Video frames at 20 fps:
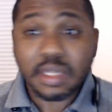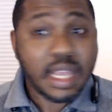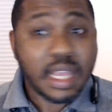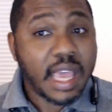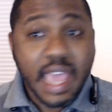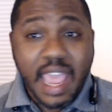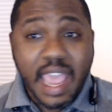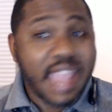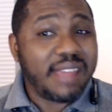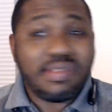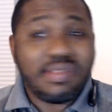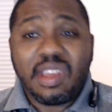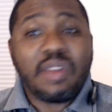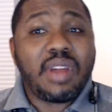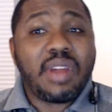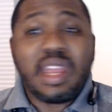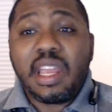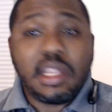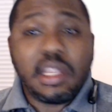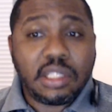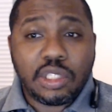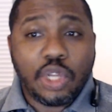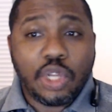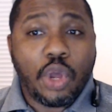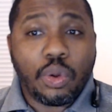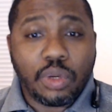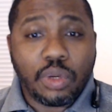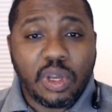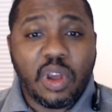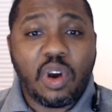and there is no
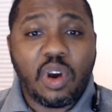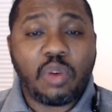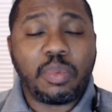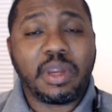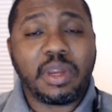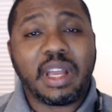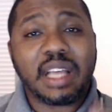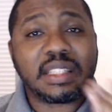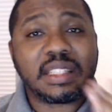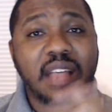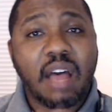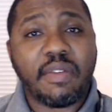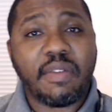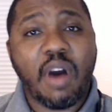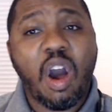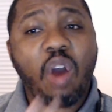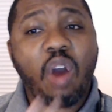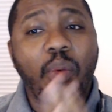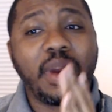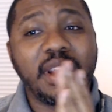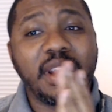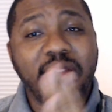no because I've already